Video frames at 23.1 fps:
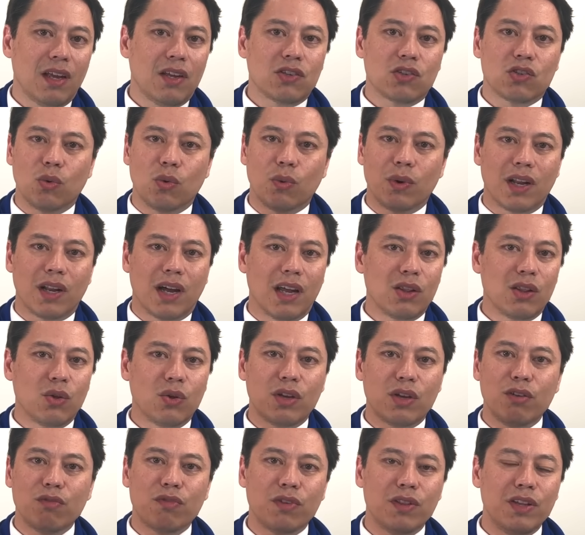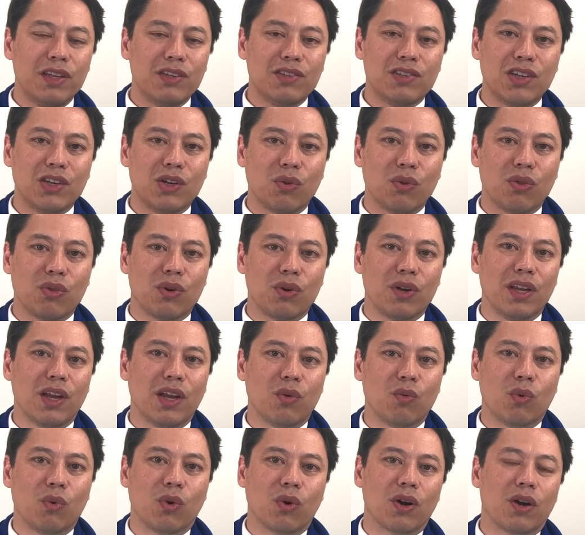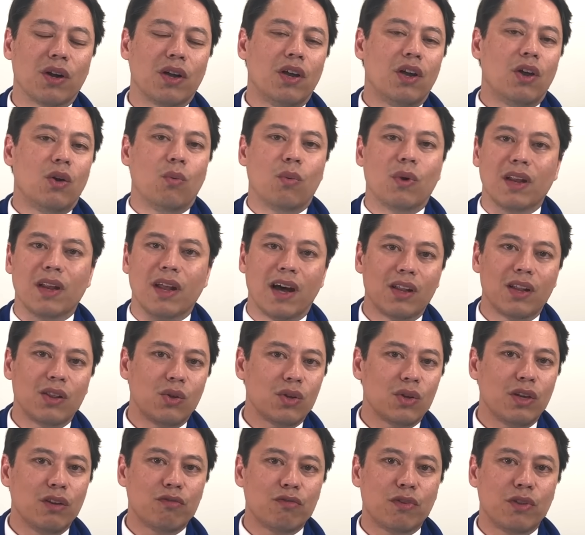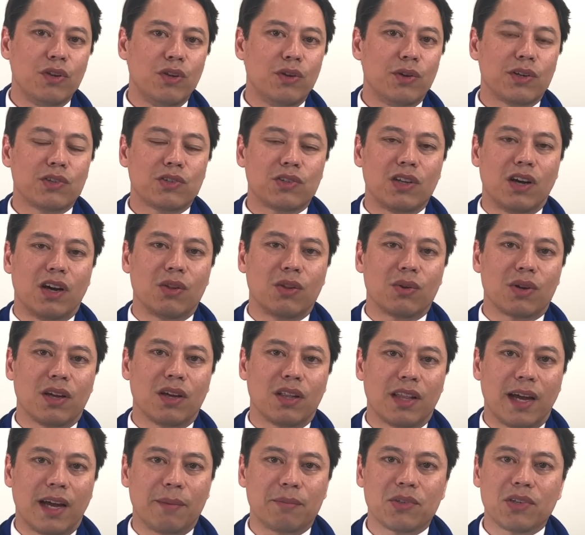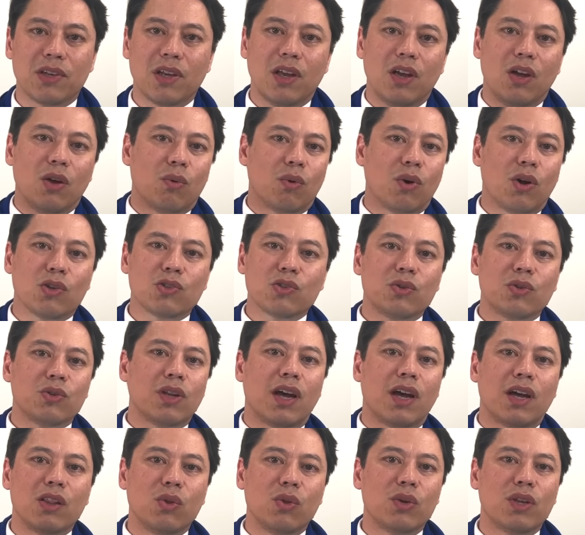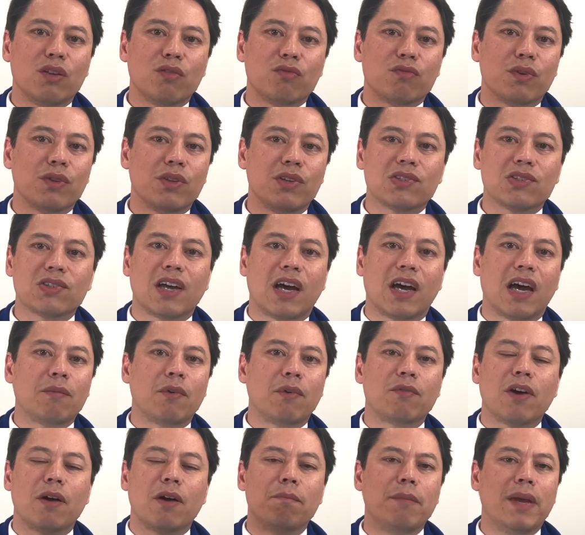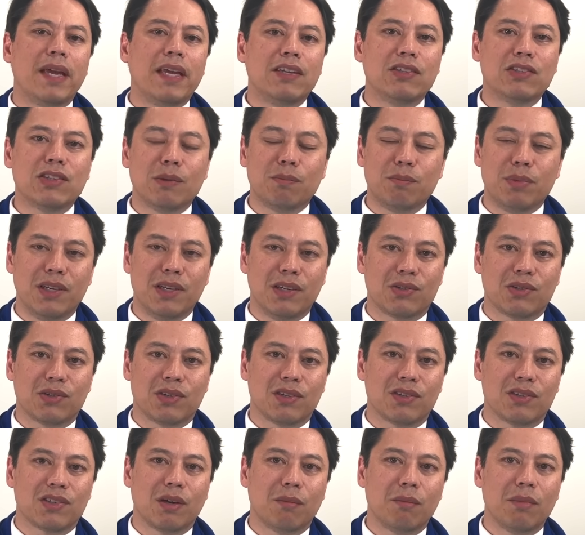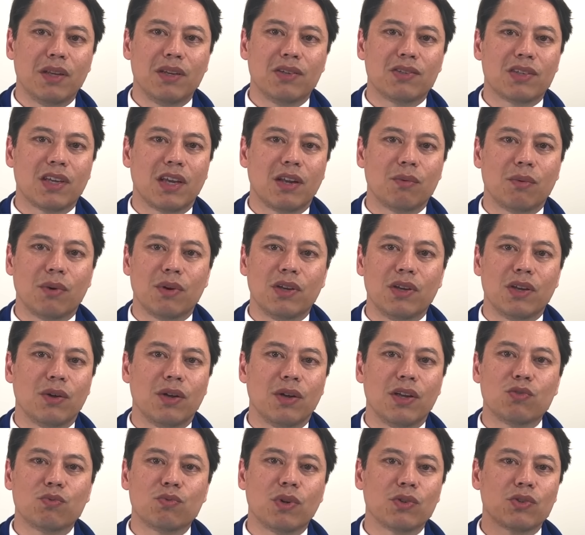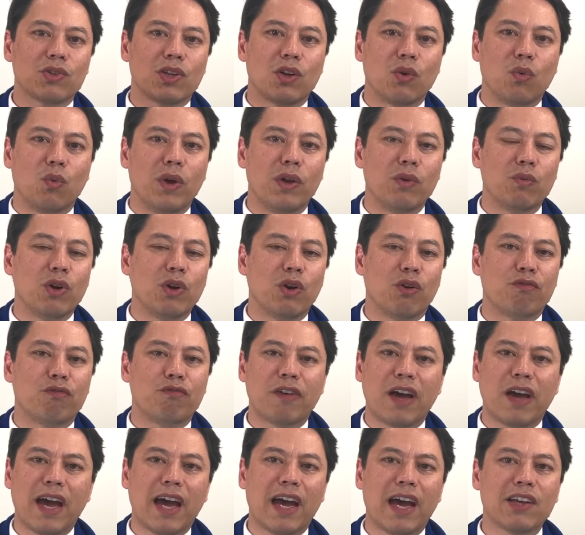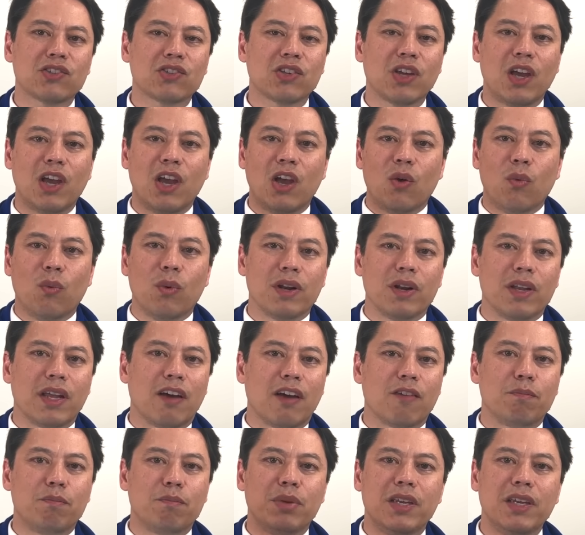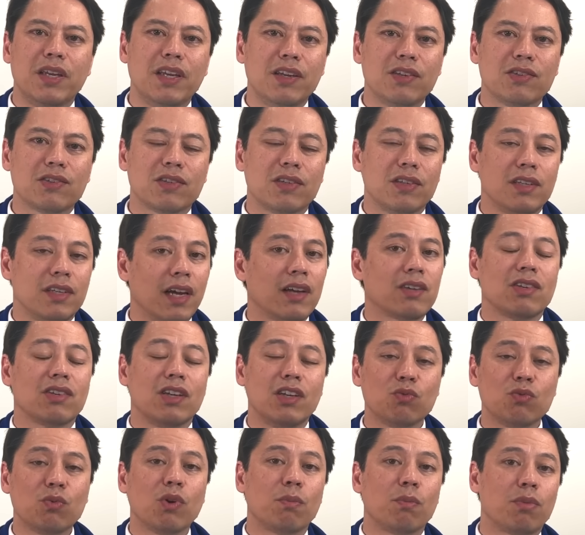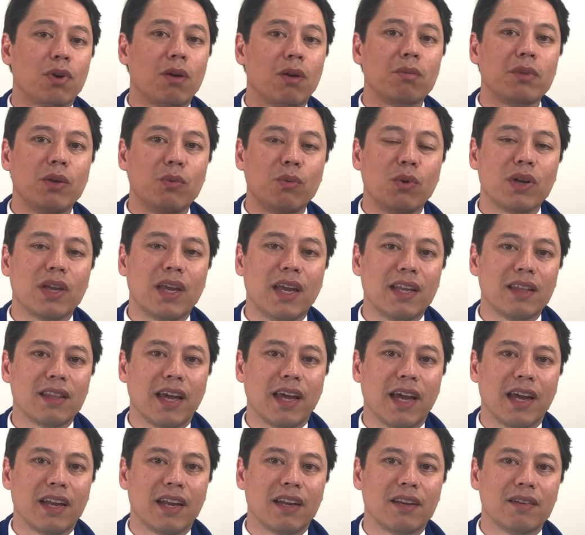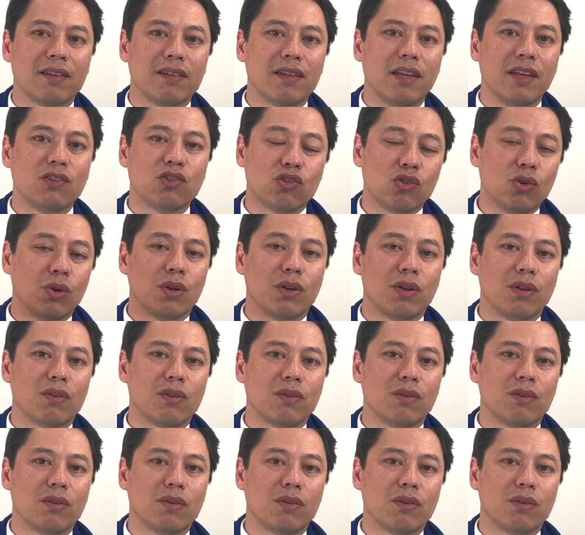So we're not looking for the Ezekiel 38 war. We're not looking for the U.S. dollar collapse. We're also not looking for this time of amazing peace. Somebody said, well, you know, Israel's going to win real fast. We're going to have peace. Yes, Israel probably will gain land. It should.